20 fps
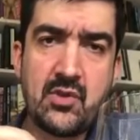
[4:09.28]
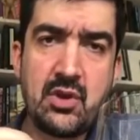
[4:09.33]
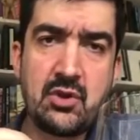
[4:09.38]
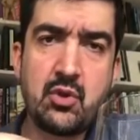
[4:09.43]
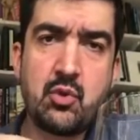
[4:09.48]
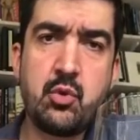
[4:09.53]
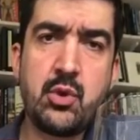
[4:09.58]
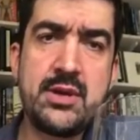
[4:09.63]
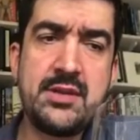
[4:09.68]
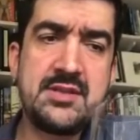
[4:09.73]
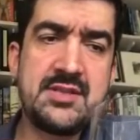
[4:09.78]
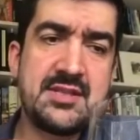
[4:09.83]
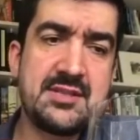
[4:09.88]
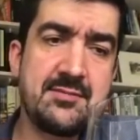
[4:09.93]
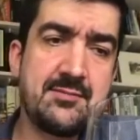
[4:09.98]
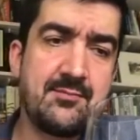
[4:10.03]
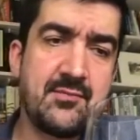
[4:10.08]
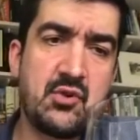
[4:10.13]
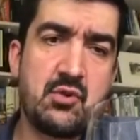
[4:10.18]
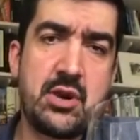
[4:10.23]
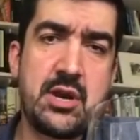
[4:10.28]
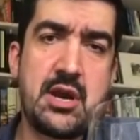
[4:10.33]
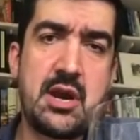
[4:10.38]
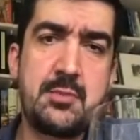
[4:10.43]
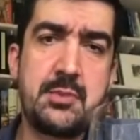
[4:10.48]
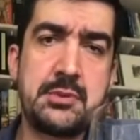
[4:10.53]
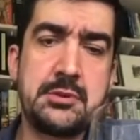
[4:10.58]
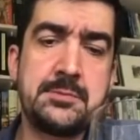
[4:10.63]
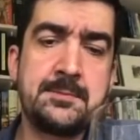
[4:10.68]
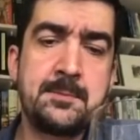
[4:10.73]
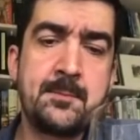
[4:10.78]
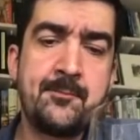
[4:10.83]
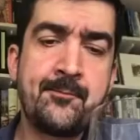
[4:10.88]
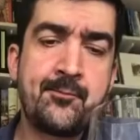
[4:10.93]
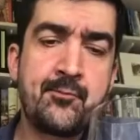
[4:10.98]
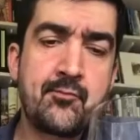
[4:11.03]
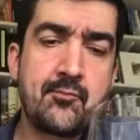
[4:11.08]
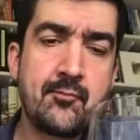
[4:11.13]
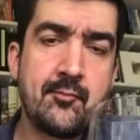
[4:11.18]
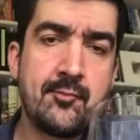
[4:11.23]
quince, green apple,
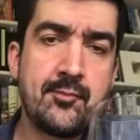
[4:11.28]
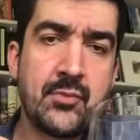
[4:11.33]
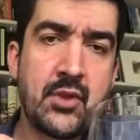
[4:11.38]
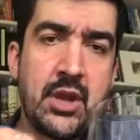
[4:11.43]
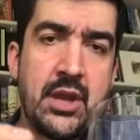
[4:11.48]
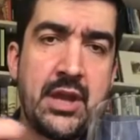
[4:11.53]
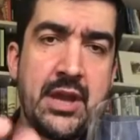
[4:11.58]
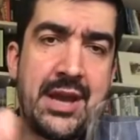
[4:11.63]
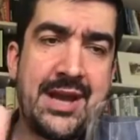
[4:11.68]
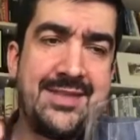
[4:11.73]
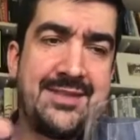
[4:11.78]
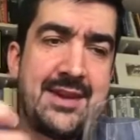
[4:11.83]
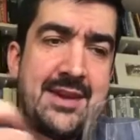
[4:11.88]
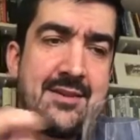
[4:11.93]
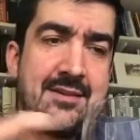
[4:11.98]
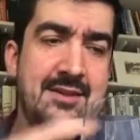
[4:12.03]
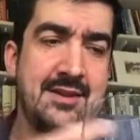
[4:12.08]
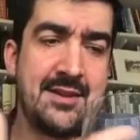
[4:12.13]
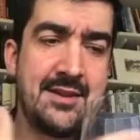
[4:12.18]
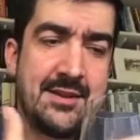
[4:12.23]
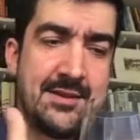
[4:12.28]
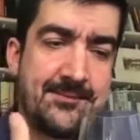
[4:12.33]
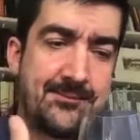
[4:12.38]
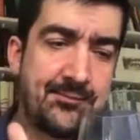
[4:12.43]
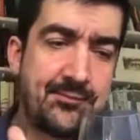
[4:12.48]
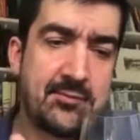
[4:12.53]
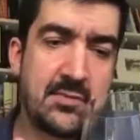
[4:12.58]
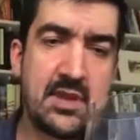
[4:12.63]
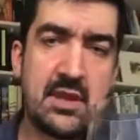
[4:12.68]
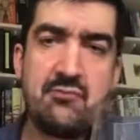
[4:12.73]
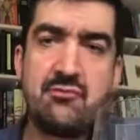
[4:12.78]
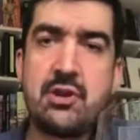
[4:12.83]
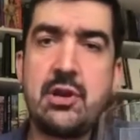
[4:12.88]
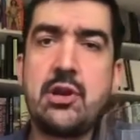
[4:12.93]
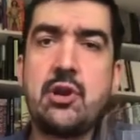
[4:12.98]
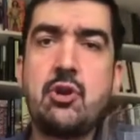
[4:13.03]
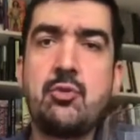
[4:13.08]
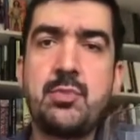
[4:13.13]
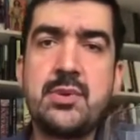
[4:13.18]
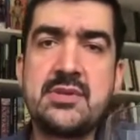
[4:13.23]
and then it really
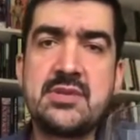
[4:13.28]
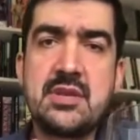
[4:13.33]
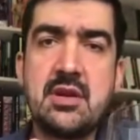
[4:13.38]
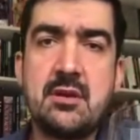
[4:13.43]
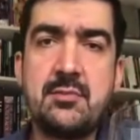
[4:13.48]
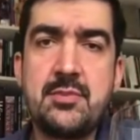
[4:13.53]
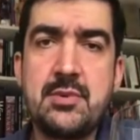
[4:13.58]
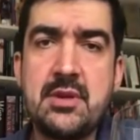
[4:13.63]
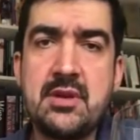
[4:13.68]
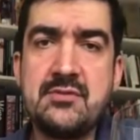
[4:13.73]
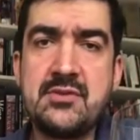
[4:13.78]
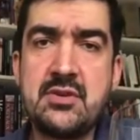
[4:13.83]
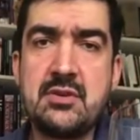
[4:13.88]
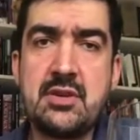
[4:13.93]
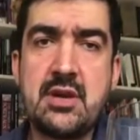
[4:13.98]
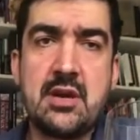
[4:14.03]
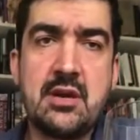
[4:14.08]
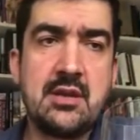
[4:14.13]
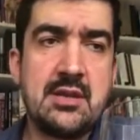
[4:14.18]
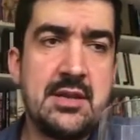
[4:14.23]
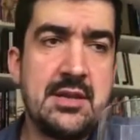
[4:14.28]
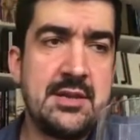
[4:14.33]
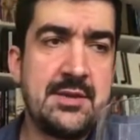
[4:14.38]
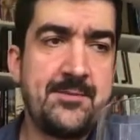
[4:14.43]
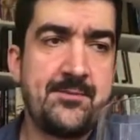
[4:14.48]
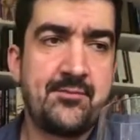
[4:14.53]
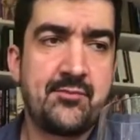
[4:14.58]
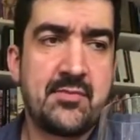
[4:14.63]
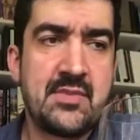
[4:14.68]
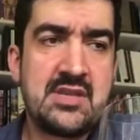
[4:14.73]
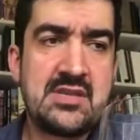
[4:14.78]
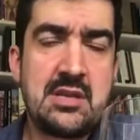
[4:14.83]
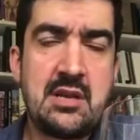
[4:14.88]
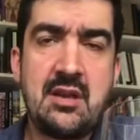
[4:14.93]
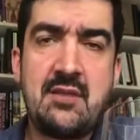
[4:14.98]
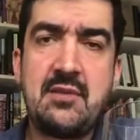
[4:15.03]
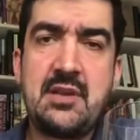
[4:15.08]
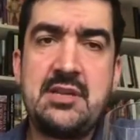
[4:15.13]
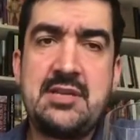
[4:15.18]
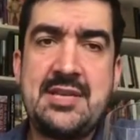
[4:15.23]
opens up, it gives you that. There's a
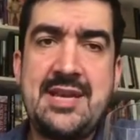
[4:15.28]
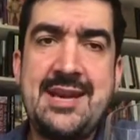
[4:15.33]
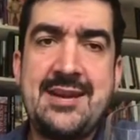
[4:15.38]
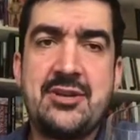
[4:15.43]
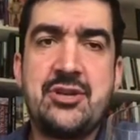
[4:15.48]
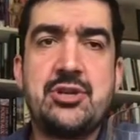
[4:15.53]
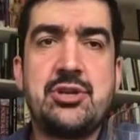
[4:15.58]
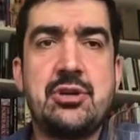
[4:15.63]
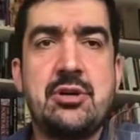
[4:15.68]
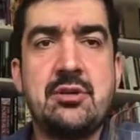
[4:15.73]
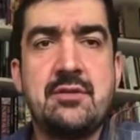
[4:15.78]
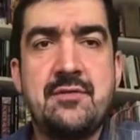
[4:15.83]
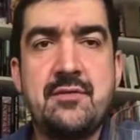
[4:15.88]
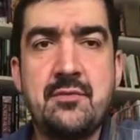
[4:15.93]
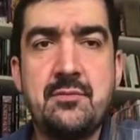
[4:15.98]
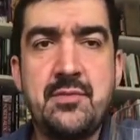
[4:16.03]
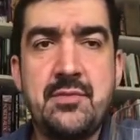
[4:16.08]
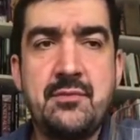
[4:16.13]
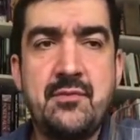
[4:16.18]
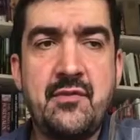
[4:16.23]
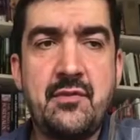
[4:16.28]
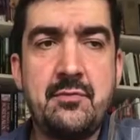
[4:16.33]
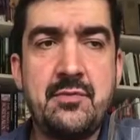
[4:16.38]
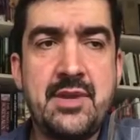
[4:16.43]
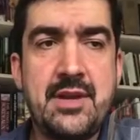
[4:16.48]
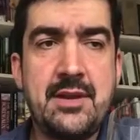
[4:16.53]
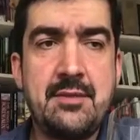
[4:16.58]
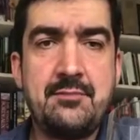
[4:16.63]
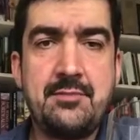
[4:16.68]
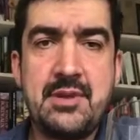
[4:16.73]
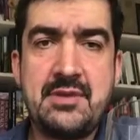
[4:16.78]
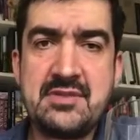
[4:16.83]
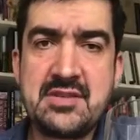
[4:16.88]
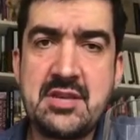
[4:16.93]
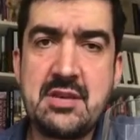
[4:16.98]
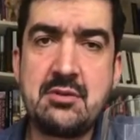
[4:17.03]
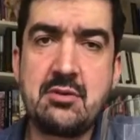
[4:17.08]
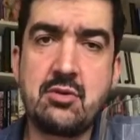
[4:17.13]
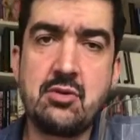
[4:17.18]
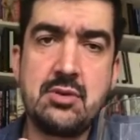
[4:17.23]
lovely texture from that bit of
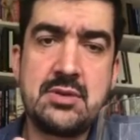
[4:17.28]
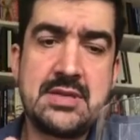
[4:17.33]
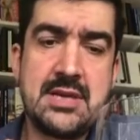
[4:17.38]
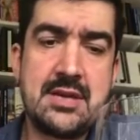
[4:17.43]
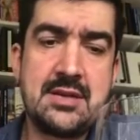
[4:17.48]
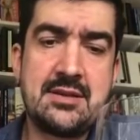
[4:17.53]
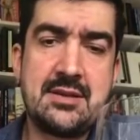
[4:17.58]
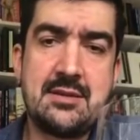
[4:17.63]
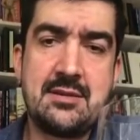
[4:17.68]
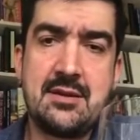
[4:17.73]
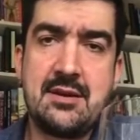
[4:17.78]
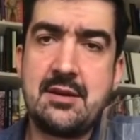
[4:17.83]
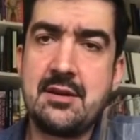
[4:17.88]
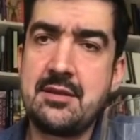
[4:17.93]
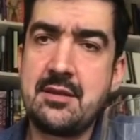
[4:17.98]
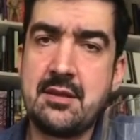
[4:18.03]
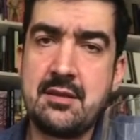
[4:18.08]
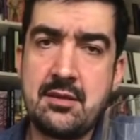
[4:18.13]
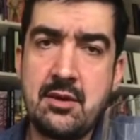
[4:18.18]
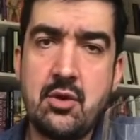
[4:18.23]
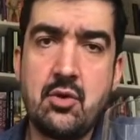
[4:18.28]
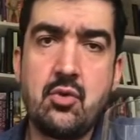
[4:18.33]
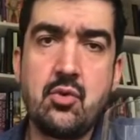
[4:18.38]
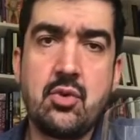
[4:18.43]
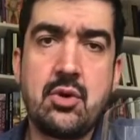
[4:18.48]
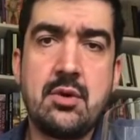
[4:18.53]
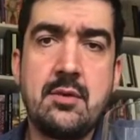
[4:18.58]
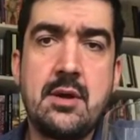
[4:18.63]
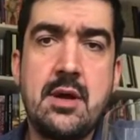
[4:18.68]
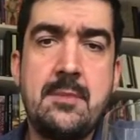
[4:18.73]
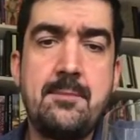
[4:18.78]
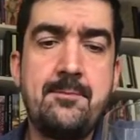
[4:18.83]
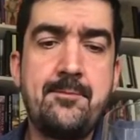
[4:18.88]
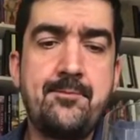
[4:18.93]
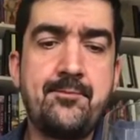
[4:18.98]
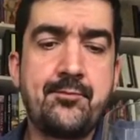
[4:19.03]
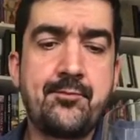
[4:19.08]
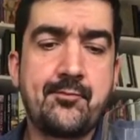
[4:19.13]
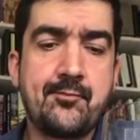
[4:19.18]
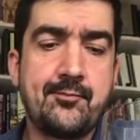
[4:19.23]
skin contact, and I think the oak,
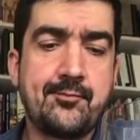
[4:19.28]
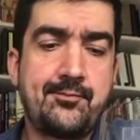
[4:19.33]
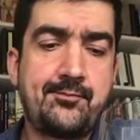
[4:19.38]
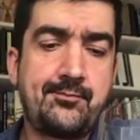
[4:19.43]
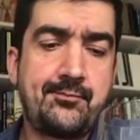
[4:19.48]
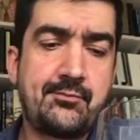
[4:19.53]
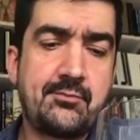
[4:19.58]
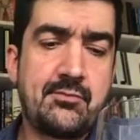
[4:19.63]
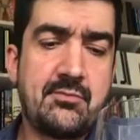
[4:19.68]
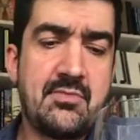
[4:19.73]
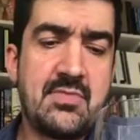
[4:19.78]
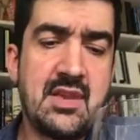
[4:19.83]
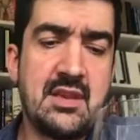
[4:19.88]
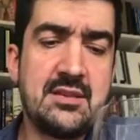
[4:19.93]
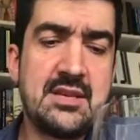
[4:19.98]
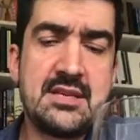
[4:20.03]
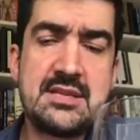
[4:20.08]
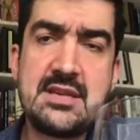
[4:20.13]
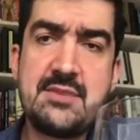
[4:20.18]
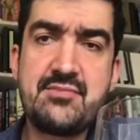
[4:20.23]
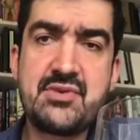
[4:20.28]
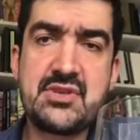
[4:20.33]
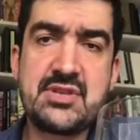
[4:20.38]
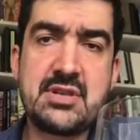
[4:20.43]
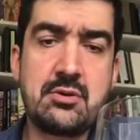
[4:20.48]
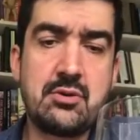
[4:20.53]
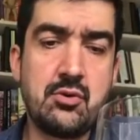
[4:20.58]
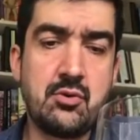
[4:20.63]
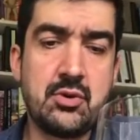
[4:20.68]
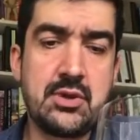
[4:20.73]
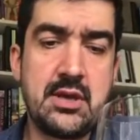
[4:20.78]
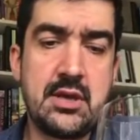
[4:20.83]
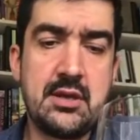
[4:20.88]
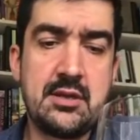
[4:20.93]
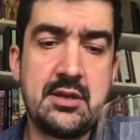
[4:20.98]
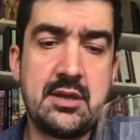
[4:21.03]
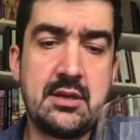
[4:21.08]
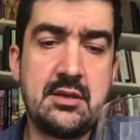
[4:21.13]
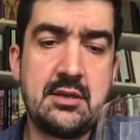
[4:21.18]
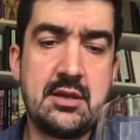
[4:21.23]
that 10% oak
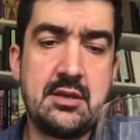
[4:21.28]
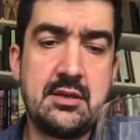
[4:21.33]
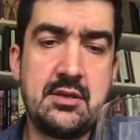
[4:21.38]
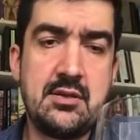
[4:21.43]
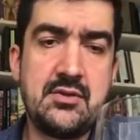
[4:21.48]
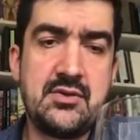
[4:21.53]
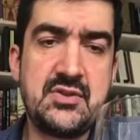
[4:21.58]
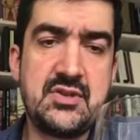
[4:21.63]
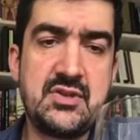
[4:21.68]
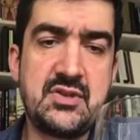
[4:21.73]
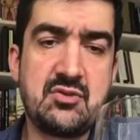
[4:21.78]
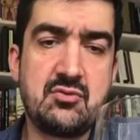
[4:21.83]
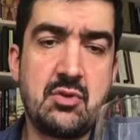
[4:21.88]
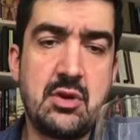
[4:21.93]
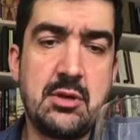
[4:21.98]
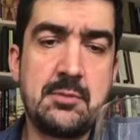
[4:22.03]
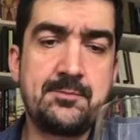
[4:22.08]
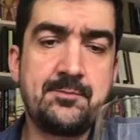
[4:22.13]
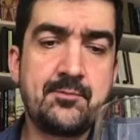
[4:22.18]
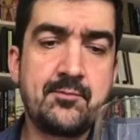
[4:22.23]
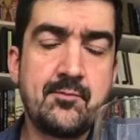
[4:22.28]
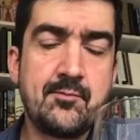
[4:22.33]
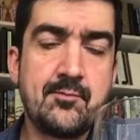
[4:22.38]
that uses as well,